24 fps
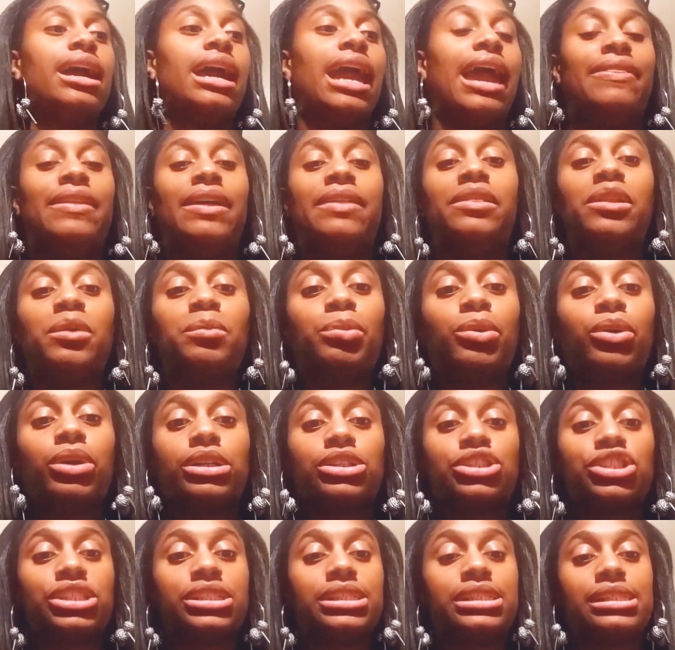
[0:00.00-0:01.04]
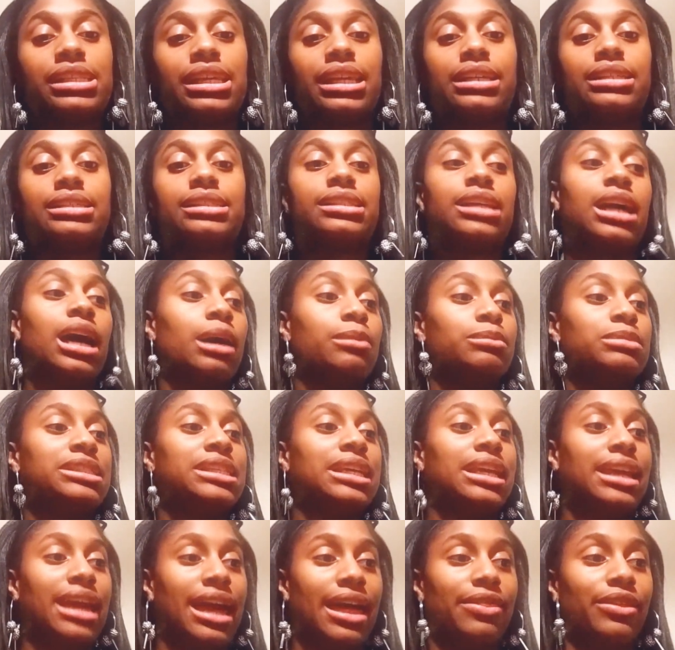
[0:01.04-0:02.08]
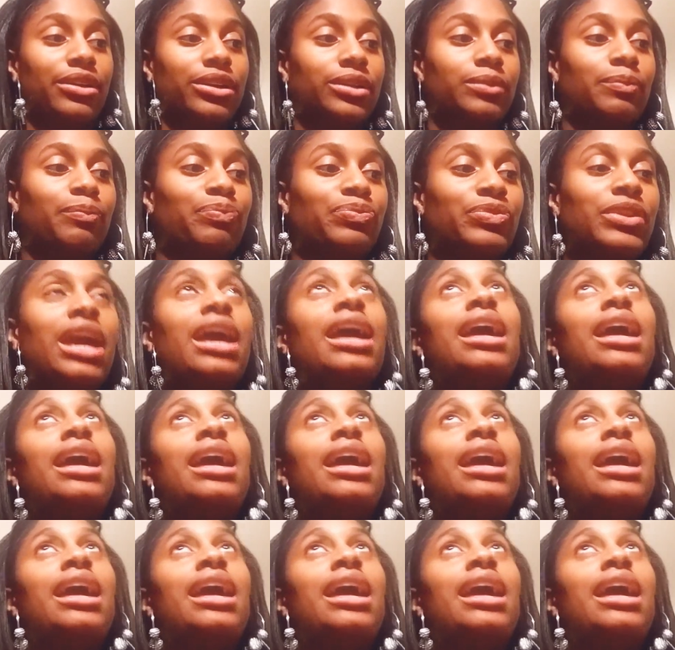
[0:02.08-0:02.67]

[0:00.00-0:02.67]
And then Laporsha sings Come Together.